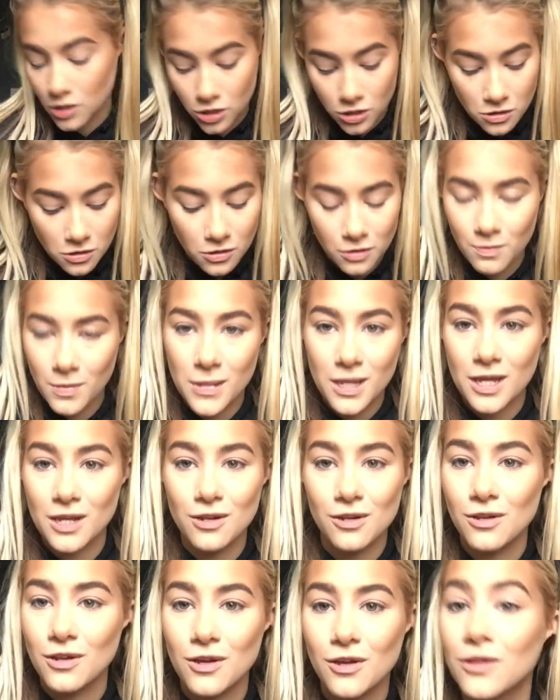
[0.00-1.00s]
it's just going to make
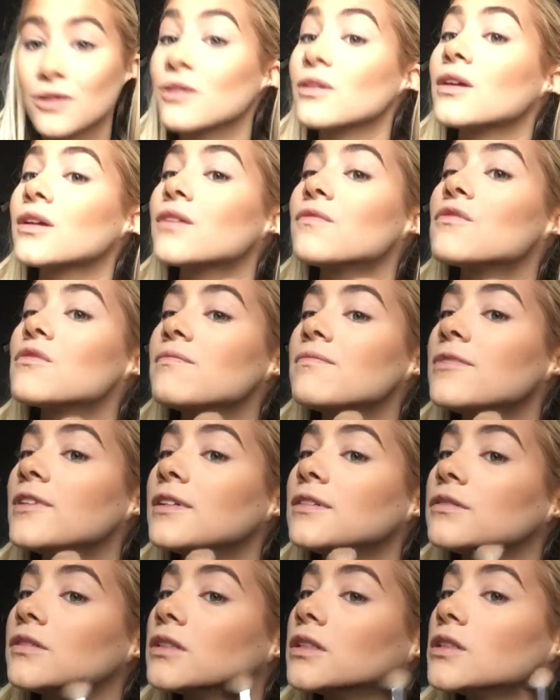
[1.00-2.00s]
it look like if you've got
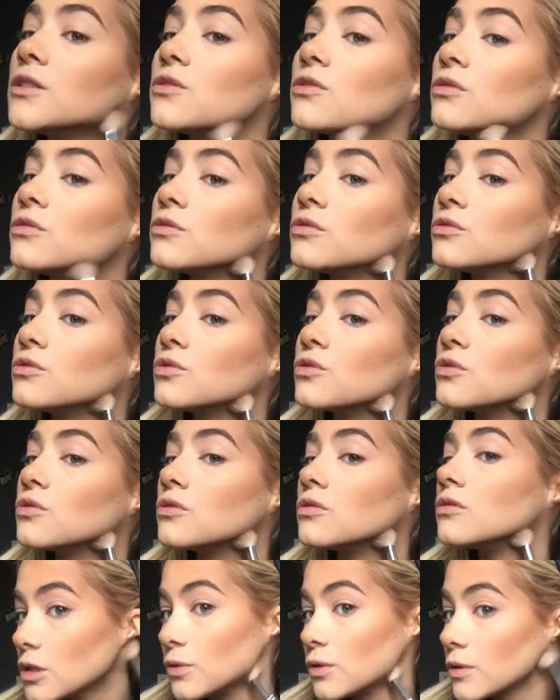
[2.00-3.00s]
brown lines on your jaw.
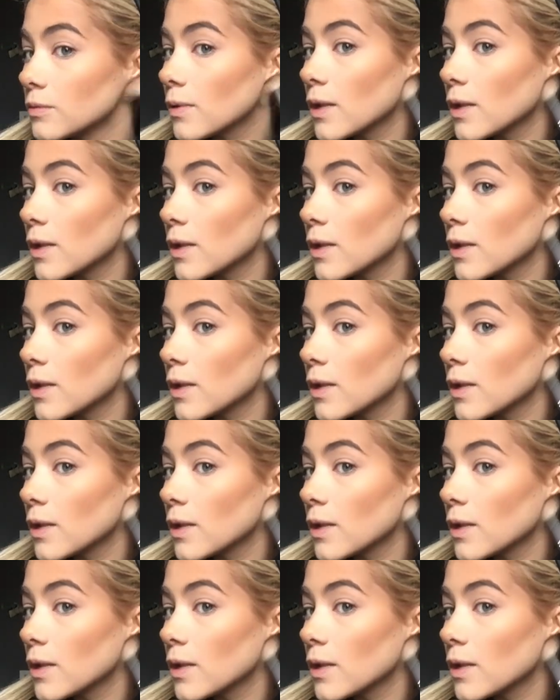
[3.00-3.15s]
You want to